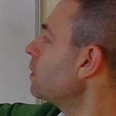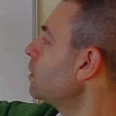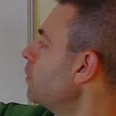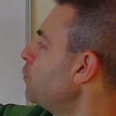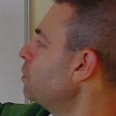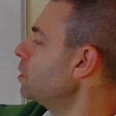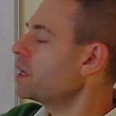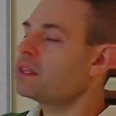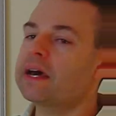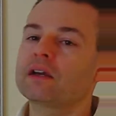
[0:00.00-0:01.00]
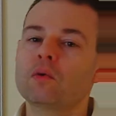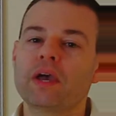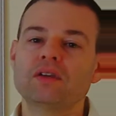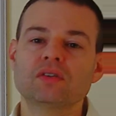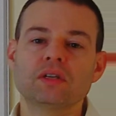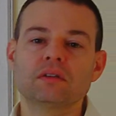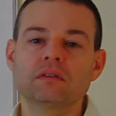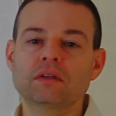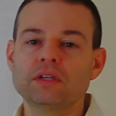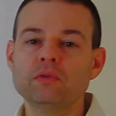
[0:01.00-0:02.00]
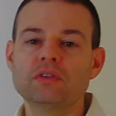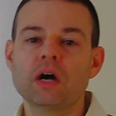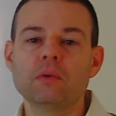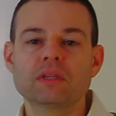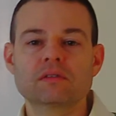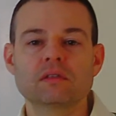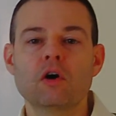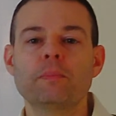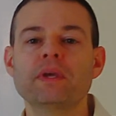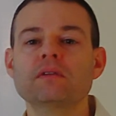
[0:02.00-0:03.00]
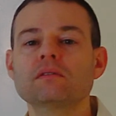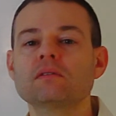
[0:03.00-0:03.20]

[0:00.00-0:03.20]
If we look at that equation, can you tell what the slope is?